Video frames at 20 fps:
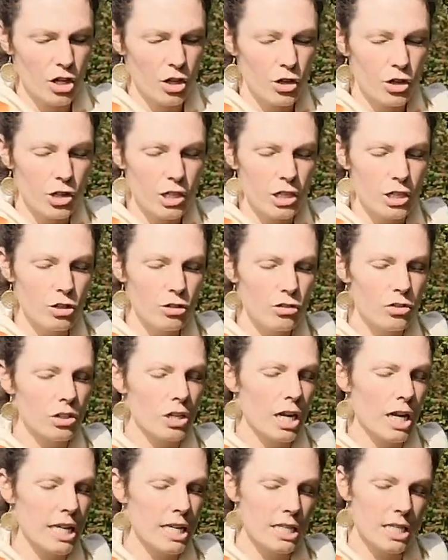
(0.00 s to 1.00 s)

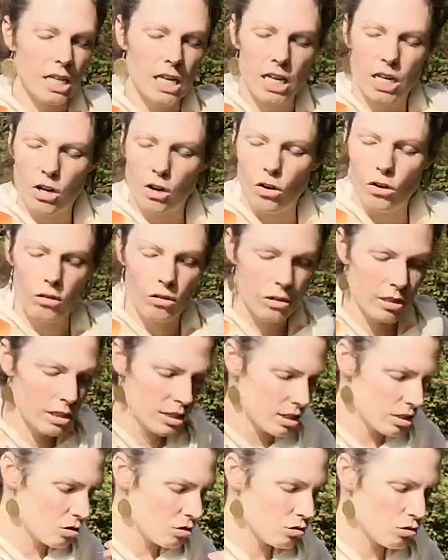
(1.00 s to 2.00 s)
neutralizing all
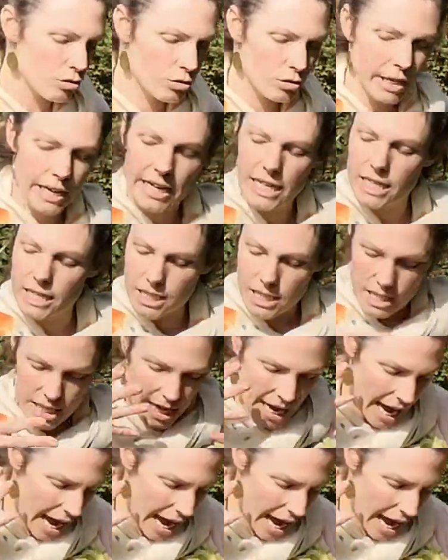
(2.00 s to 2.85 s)
this crazy